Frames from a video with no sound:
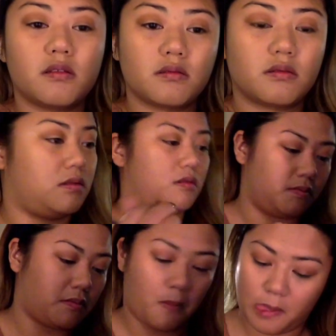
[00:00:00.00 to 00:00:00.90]
Then I'm
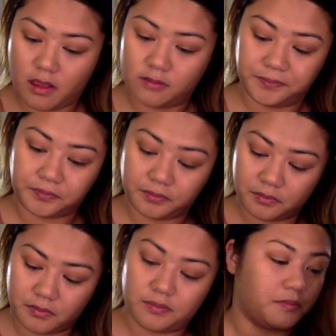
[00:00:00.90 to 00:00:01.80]
taking
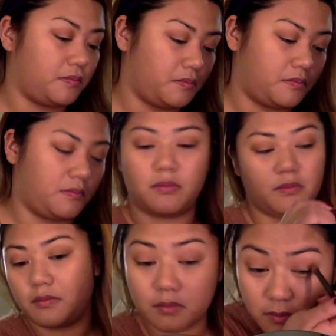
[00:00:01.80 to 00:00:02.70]
Obsidian and I'm going
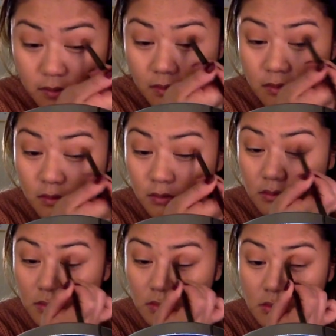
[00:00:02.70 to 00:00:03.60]
to put that right
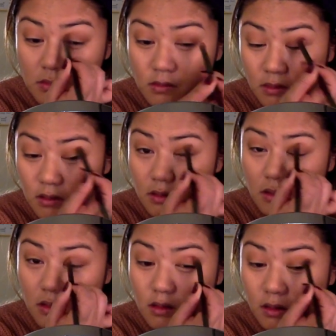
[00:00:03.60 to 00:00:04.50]
underneath that
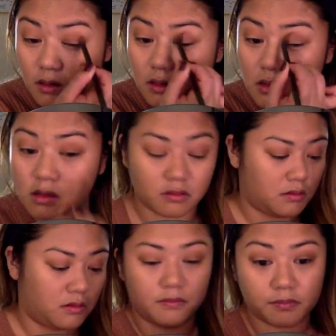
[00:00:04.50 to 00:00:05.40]
first shadow that
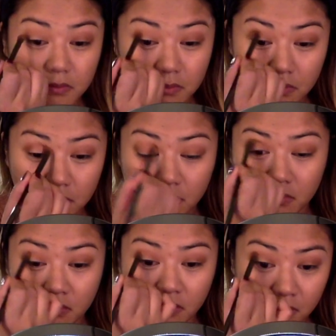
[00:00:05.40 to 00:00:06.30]
we put.
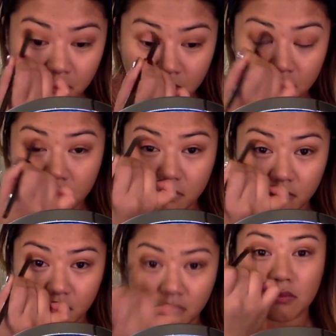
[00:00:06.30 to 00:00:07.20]

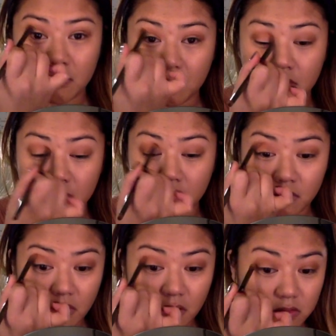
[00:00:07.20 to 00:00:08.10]
It's going to be
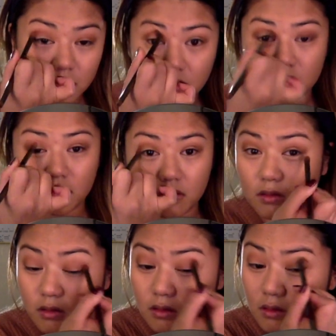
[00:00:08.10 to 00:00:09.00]
right on your
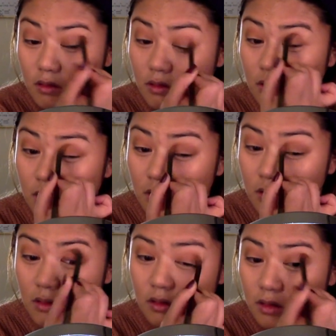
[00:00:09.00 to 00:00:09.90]
crease,
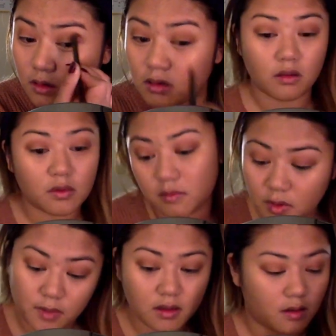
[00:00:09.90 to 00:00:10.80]
and just make sure you
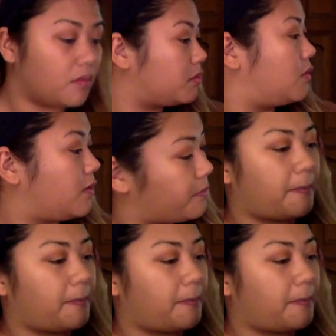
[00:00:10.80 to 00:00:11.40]
blend that well.